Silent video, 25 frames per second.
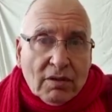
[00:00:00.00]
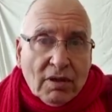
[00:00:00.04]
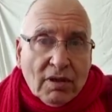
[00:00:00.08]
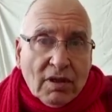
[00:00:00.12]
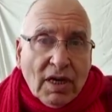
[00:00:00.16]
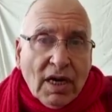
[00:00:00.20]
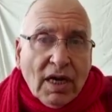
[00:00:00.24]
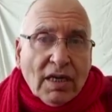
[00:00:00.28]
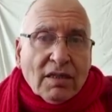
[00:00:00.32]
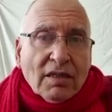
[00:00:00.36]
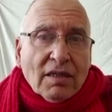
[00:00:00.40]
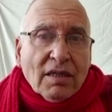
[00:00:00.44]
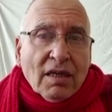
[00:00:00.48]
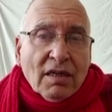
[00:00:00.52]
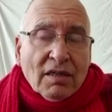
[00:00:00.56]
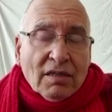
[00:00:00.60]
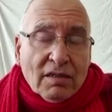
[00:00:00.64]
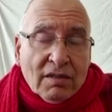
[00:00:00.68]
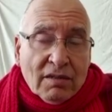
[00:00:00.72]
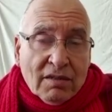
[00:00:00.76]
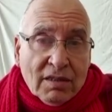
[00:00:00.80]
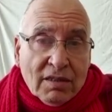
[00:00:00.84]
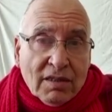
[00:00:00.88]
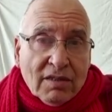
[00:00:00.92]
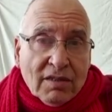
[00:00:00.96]
And the other, her
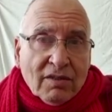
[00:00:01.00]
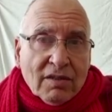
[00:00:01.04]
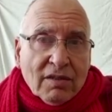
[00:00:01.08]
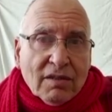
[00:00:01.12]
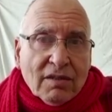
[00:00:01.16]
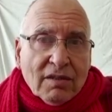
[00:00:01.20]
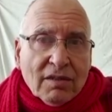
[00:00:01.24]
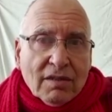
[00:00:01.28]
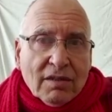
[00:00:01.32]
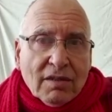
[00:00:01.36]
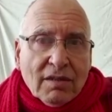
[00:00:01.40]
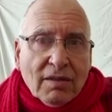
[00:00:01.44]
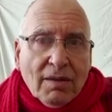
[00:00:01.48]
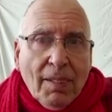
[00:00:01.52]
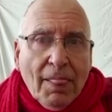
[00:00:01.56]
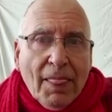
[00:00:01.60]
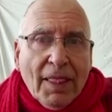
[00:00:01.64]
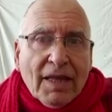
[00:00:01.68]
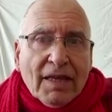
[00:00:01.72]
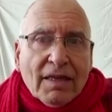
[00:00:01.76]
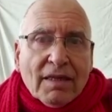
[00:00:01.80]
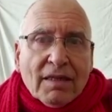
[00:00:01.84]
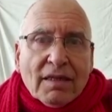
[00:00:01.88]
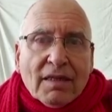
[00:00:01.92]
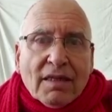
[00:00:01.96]
sister,
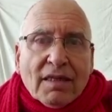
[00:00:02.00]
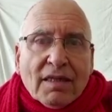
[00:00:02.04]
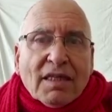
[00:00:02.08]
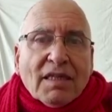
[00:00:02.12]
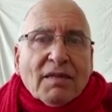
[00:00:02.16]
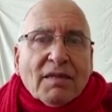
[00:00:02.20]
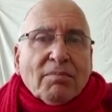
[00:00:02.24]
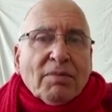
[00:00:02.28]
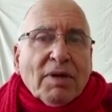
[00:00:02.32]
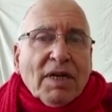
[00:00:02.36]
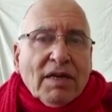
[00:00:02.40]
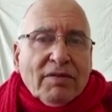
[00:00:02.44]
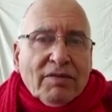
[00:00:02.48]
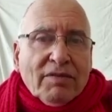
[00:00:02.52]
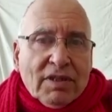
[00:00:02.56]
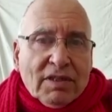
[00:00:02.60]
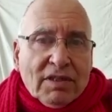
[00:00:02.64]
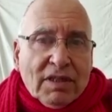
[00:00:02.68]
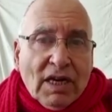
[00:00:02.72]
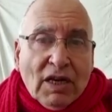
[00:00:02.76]
didn't believe in it.